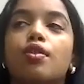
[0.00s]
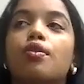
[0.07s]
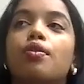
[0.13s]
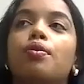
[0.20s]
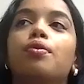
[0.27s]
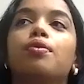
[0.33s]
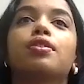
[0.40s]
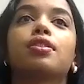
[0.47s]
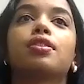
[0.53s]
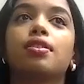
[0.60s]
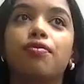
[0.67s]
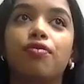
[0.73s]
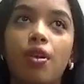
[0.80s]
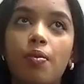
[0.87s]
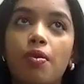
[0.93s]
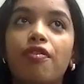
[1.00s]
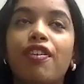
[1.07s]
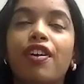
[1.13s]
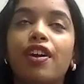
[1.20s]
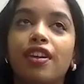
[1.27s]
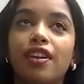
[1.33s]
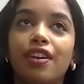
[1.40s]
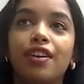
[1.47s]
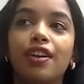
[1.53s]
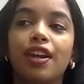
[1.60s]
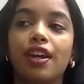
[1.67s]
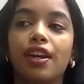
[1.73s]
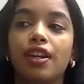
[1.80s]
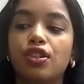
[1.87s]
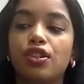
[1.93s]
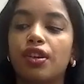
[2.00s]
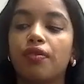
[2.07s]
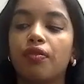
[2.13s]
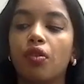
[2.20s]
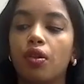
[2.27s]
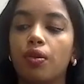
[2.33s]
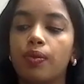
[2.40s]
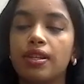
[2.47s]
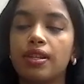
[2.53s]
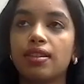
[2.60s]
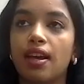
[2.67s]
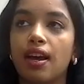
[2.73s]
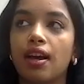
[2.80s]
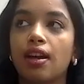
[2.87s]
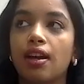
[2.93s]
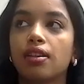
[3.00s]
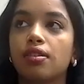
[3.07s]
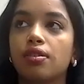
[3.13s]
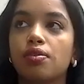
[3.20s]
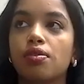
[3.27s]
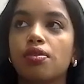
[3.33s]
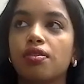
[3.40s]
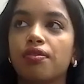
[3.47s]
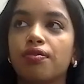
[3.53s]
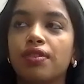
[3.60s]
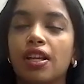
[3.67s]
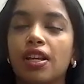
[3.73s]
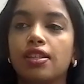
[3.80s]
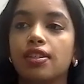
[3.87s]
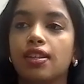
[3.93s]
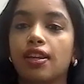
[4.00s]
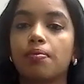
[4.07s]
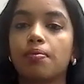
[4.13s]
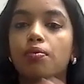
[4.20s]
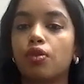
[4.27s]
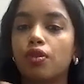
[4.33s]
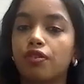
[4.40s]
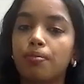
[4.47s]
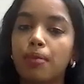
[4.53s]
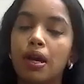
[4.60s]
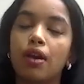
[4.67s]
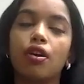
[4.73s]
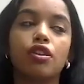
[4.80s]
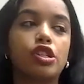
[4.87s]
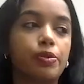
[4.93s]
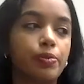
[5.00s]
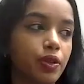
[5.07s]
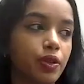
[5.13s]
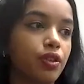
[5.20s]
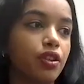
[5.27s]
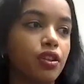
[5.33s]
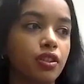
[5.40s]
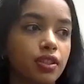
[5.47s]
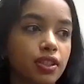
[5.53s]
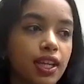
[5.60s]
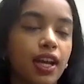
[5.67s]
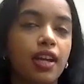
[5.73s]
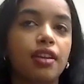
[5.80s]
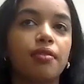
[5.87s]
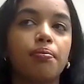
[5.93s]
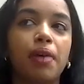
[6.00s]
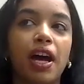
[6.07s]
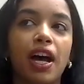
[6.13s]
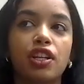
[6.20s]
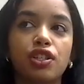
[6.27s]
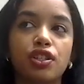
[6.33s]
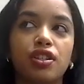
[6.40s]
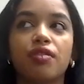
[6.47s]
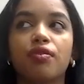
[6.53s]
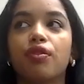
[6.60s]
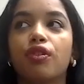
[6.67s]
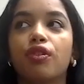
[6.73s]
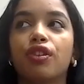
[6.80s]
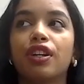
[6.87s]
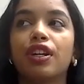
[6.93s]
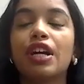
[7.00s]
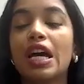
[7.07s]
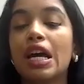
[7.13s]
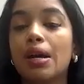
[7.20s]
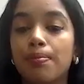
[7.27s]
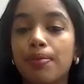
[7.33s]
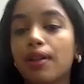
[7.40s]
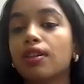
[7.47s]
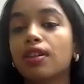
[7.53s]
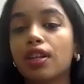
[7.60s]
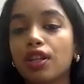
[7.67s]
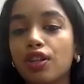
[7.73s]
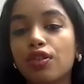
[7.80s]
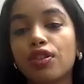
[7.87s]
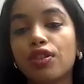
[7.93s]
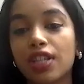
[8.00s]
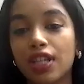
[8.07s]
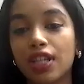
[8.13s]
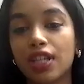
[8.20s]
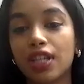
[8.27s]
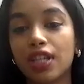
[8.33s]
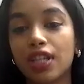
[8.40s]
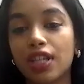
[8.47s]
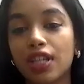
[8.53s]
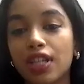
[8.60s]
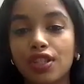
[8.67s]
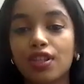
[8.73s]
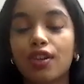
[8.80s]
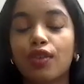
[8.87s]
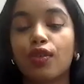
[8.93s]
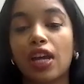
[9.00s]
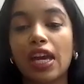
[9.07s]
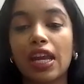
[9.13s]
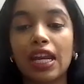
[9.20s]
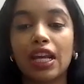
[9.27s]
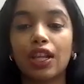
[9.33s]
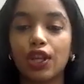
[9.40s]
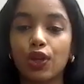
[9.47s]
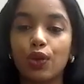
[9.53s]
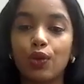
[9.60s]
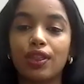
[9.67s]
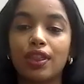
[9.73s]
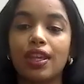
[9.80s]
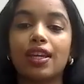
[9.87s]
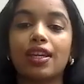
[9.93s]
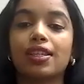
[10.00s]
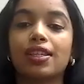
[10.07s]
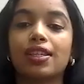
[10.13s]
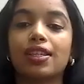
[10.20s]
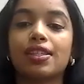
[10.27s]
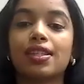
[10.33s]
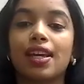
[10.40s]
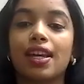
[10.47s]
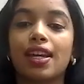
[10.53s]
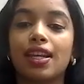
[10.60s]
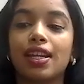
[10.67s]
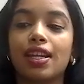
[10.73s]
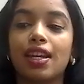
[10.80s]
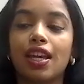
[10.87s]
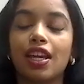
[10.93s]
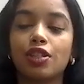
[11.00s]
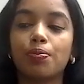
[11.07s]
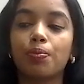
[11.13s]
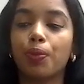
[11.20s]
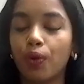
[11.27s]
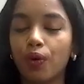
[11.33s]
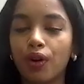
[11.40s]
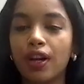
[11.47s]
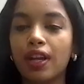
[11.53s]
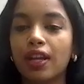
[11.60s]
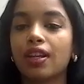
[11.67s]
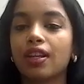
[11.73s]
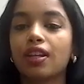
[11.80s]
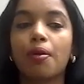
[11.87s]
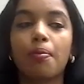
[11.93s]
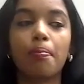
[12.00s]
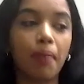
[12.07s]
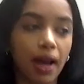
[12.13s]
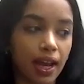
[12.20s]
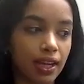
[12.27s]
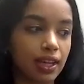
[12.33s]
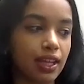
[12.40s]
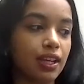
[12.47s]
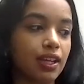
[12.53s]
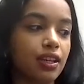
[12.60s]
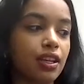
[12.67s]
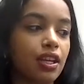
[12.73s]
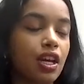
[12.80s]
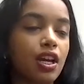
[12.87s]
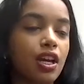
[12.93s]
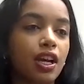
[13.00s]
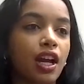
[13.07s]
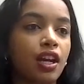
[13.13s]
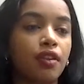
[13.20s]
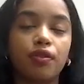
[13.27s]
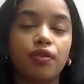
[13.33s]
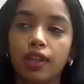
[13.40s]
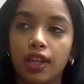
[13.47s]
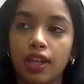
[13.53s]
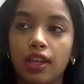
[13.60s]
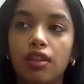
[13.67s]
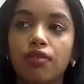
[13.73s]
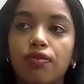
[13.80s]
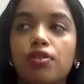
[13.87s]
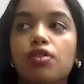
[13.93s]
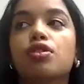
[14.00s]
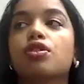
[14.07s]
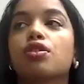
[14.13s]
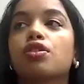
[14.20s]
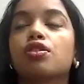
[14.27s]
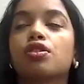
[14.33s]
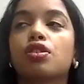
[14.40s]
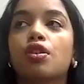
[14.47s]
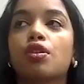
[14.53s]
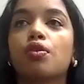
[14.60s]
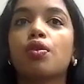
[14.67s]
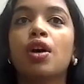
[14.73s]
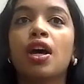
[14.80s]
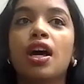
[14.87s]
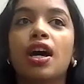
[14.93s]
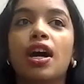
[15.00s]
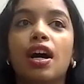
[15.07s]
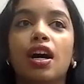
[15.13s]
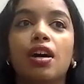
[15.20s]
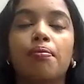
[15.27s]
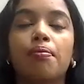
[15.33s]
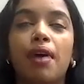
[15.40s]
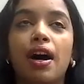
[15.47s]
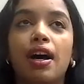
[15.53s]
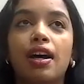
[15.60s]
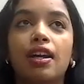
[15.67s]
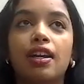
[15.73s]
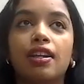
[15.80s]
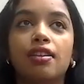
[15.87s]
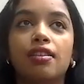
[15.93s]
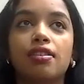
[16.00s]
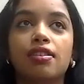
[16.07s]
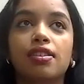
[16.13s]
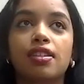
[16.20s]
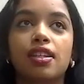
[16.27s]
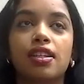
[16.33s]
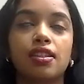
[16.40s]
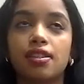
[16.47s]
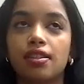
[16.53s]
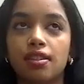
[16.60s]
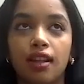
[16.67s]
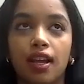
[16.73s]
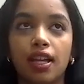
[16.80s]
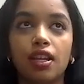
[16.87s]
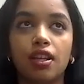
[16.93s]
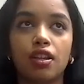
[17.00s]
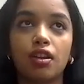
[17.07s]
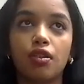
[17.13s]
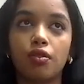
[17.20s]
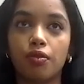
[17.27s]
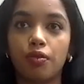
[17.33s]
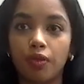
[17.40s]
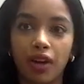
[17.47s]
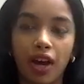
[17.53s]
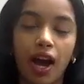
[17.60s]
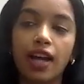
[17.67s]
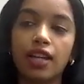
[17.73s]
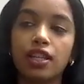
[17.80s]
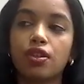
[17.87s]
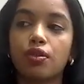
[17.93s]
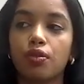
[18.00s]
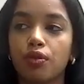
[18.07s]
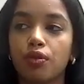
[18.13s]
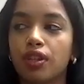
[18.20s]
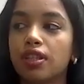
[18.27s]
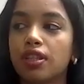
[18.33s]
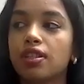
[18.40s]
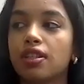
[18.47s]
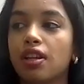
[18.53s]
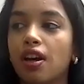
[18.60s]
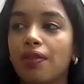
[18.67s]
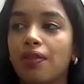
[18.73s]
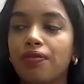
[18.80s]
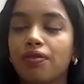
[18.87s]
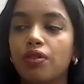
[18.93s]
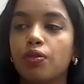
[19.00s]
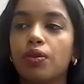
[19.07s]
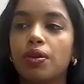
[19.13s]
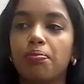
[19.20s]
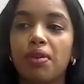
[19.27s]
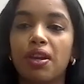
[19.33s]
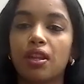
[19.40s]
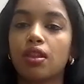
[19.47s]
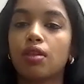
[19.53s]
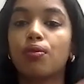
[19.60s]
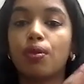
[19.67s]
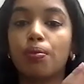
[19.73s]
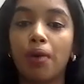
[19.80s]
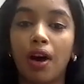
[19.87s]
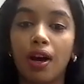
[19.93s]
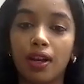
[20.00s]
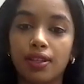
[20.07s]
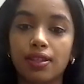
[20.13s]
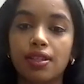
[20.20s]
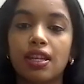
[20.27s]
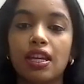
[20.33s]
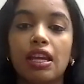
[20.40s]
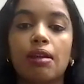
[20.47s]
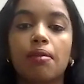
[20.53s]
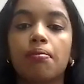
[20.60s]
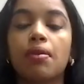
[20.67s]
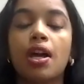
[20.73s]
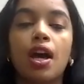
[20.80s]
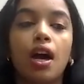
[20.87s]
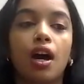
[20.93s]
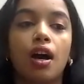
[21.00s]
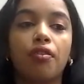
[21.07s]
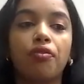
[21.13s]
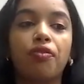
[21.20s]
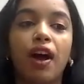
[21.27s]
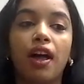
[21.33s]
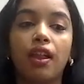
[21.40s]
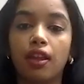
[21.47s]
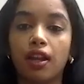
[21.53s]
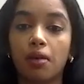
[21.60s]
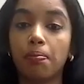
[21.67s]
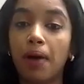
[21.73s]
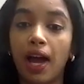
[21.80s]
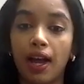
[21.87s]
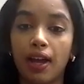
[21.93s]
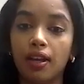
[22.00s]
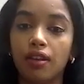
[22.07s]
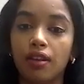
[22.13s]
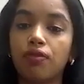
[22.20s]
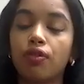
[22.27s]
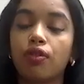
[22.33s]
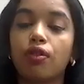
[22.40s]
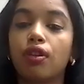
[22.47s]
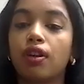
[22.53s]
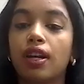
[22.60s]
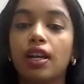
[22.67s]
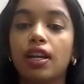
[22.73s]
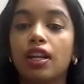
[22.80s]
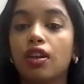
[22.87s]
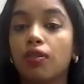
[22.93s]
So from a very young age, I've always had sort of that's more of my entrepreneurial side of passion for building new technologies, creating new things, and exploring and combining and kind of looking at the future. So I, since high school and stuff, being in the robotics team, filing a patent for an